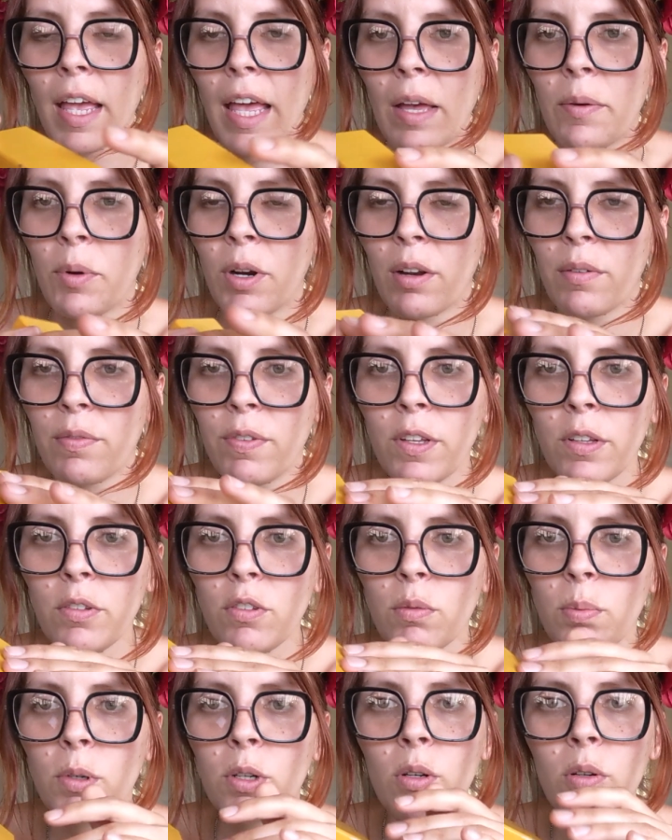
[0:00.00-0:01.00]
And when it feels
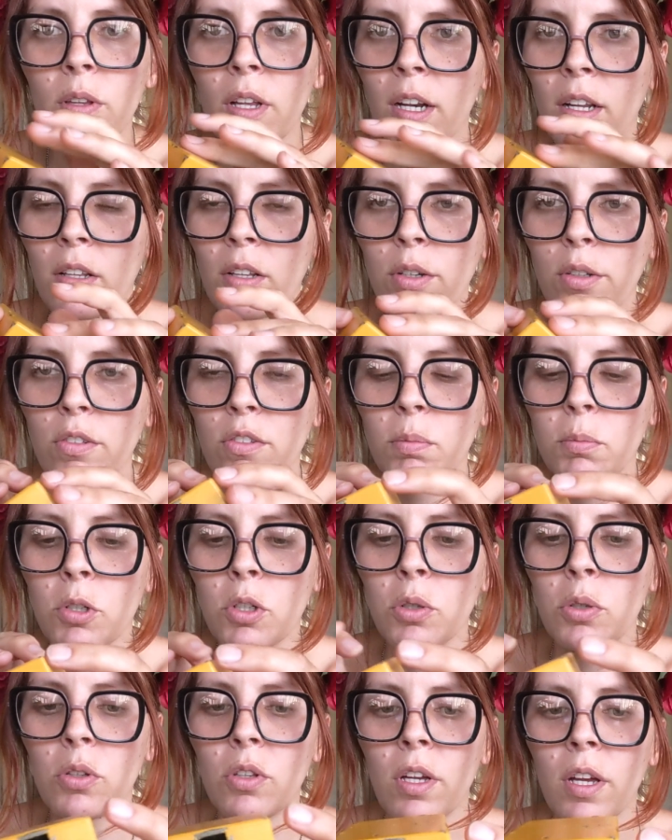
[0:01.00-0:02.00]
smooth and it looks
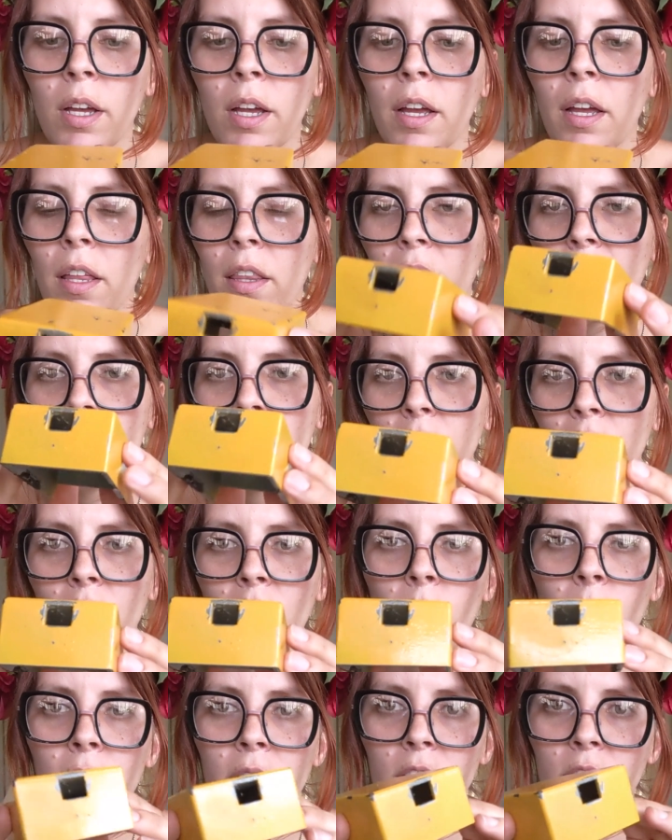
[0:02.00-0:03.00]
smooth, then you can
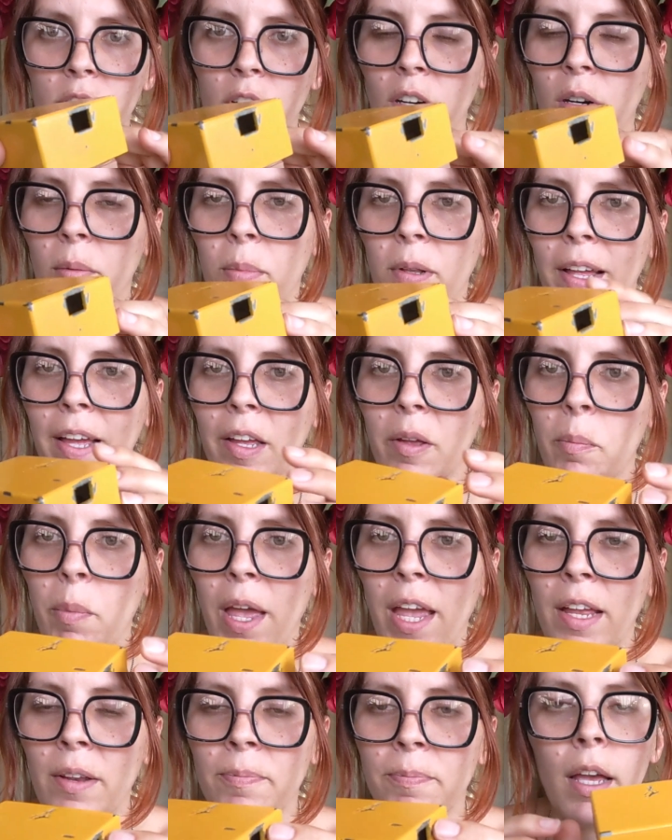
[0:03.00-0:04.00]
go on to start applying
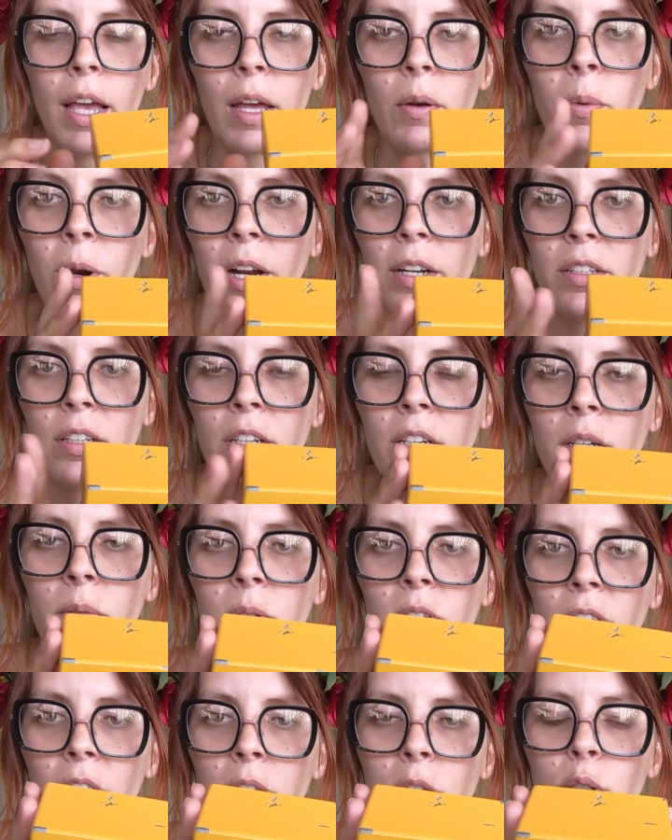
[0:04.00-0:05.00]
paint. And what I did here
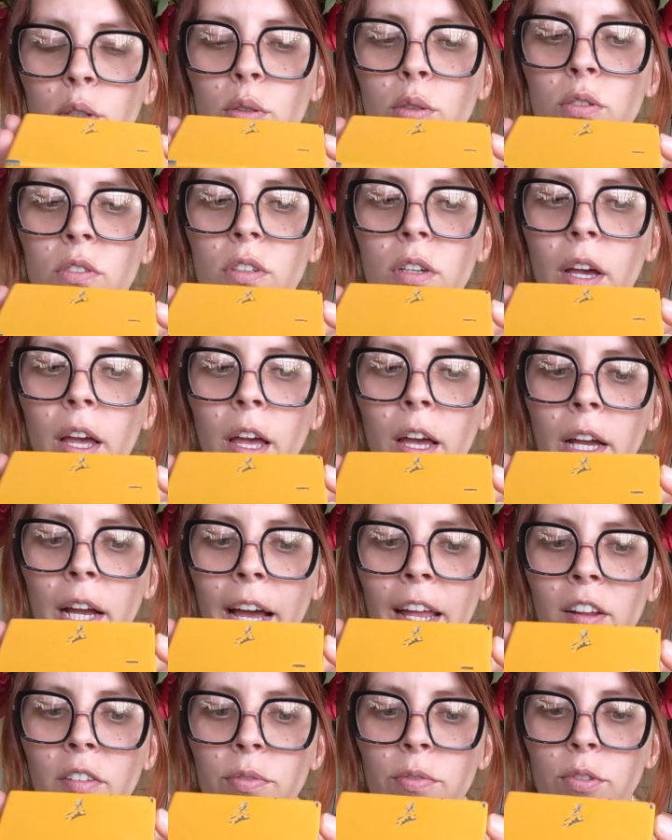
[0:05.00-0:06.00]
was I used a
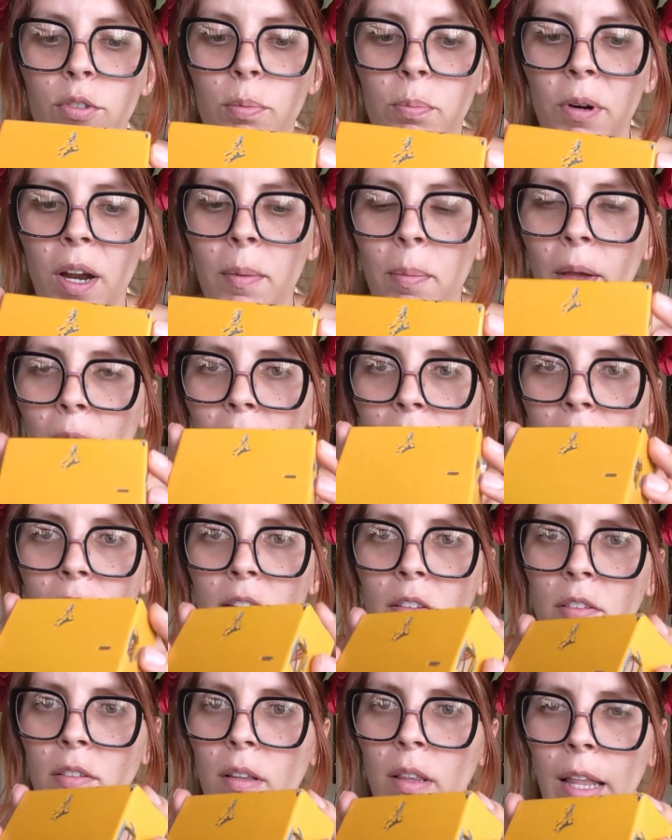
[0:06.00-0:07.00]
kind of spray paint
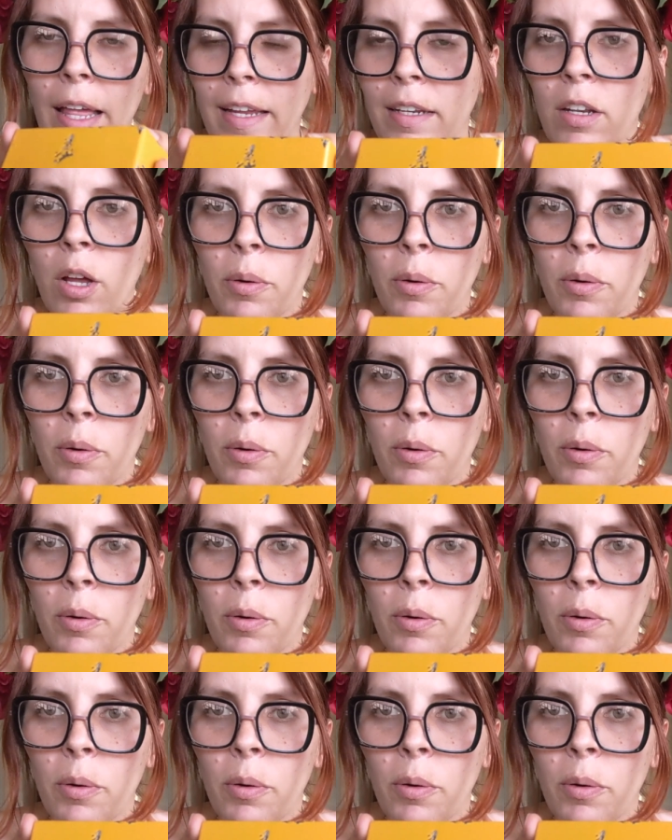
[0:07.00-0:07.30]
that's like